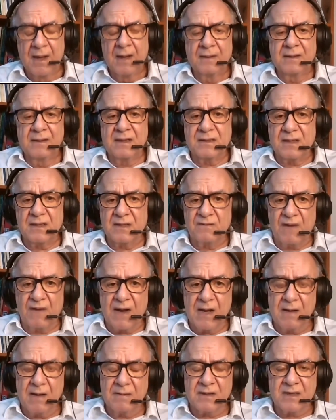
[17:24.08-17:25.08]
This is
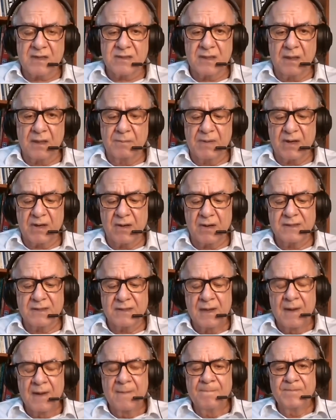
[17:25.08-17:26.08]
very interesting because
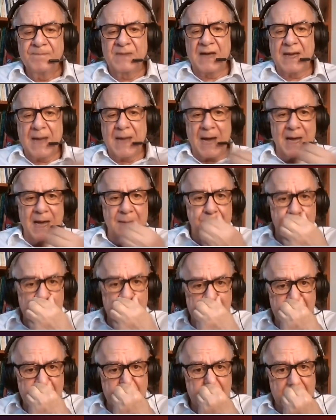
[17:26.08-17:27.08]
they are
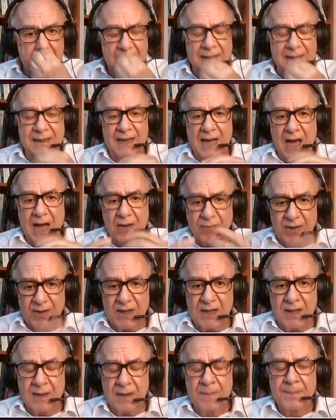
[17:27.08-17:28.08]
pleading and they are
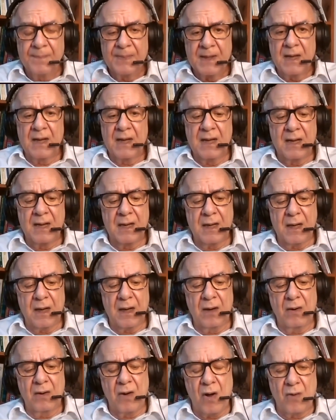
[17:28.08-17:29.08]
really uh,
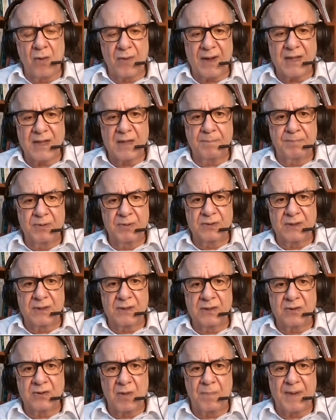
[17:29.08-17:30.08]
already putting
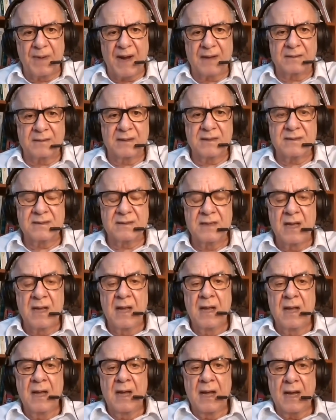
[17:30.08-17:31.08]
into practice
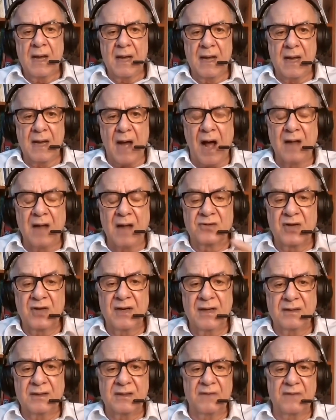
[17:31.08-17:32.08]
uh,
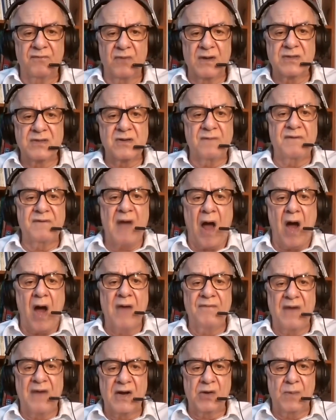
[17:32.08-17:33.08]
alternative ways of
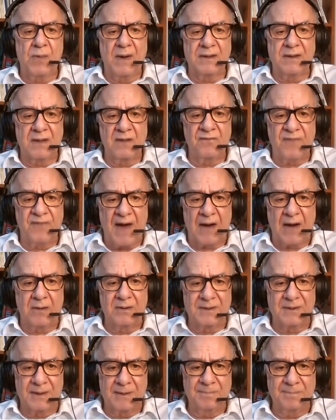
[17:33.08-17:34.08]
evaluating
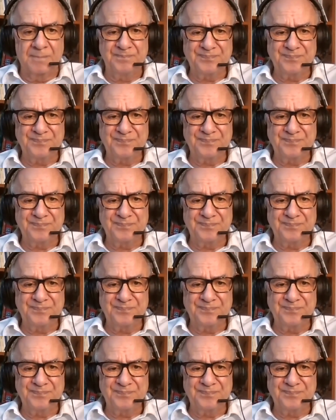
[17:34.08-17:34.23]
faculty